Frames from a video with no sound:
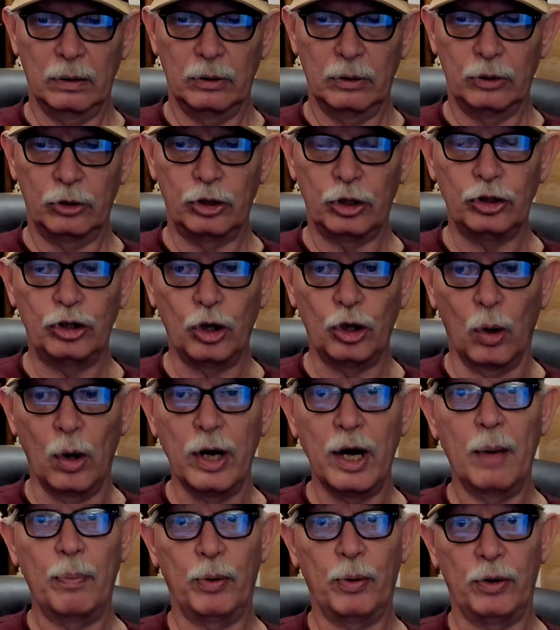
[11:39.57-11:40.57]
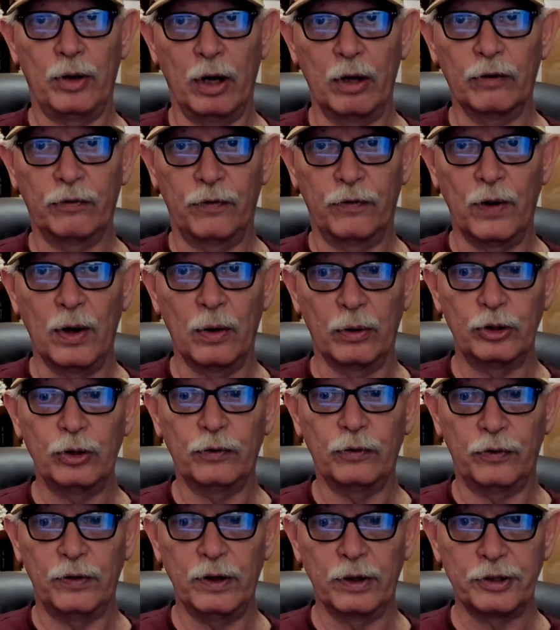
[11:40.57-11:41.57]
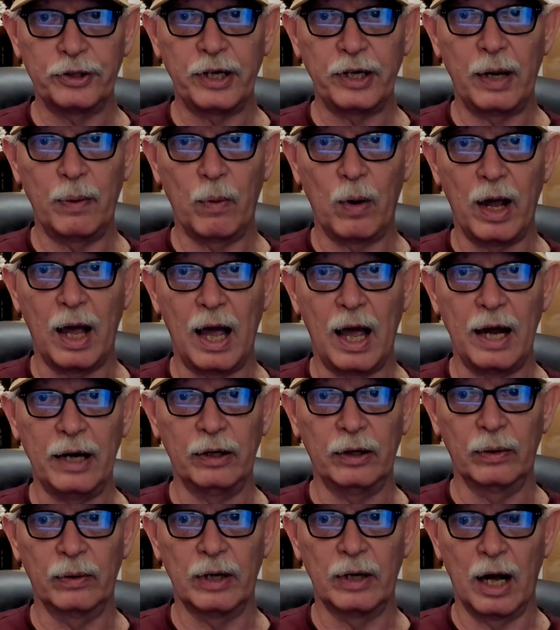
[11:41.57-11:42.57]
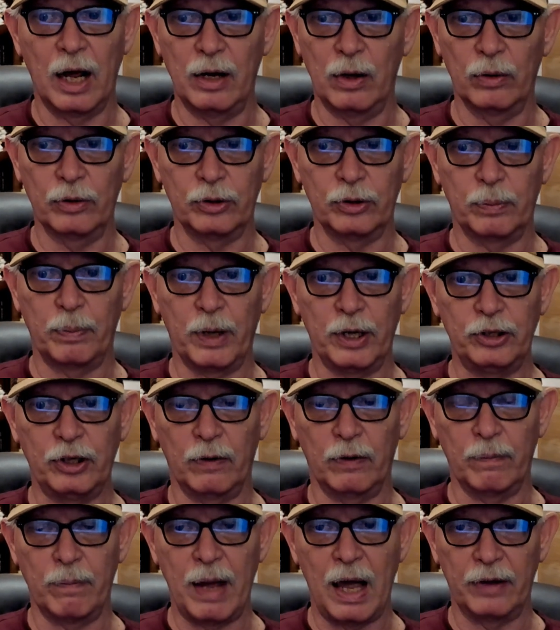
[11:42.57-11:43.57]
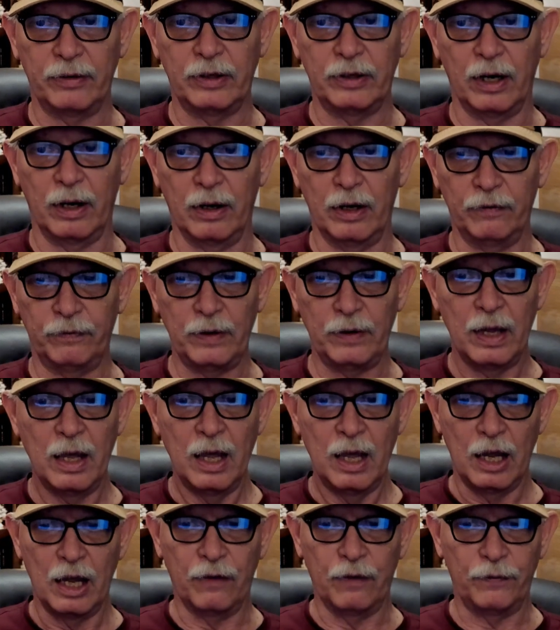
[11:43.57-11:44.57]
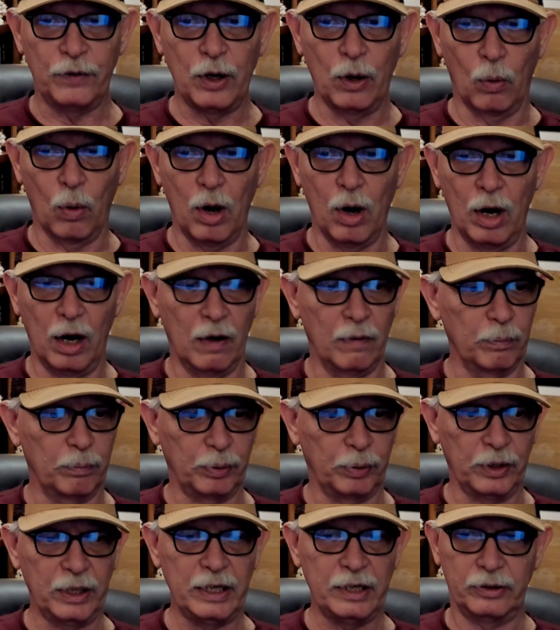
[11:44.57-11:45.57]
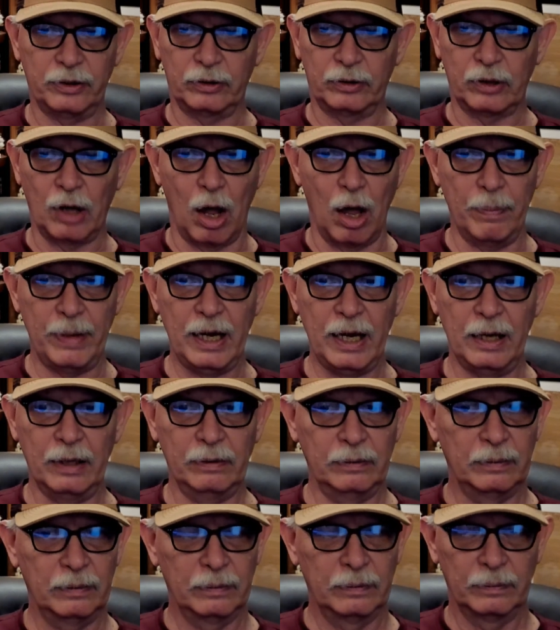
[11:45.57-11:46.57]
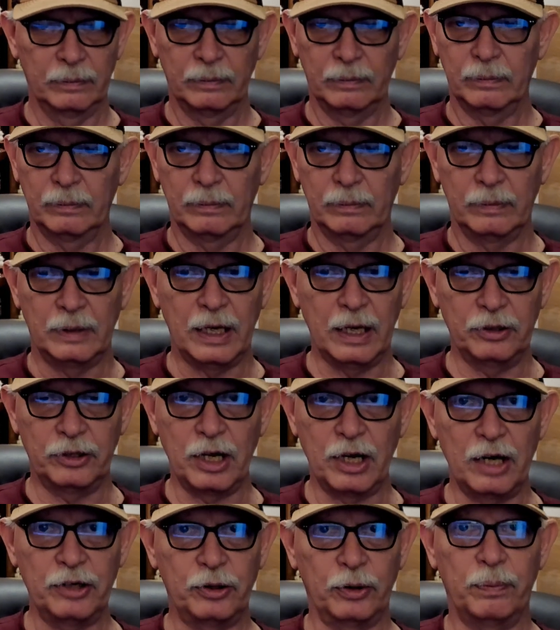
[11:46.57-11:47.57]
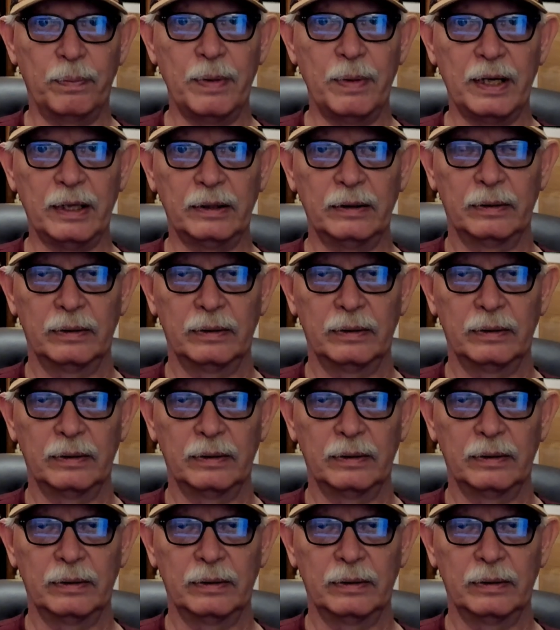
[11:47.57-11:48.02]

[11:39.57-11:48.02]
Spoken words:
join up with other folks who feel the same way I do. And I know there's a bunch of them out there. And if you're one of them, please comment, get in touch with me.